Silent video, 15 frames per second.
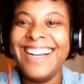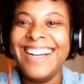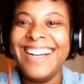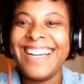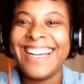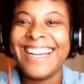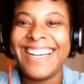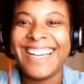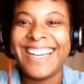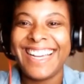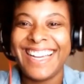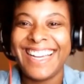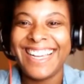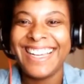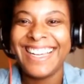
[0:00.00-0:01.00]

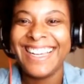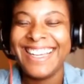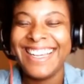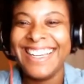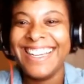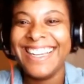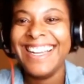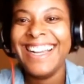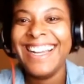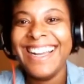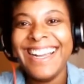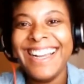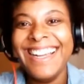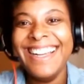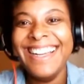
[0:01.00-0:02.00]

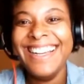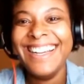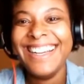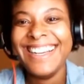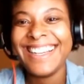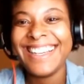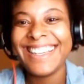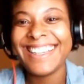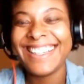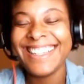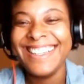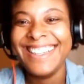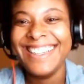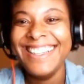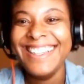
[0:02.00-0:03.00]

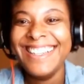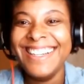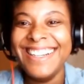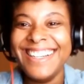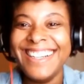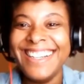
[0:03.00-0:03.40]
(not speaking)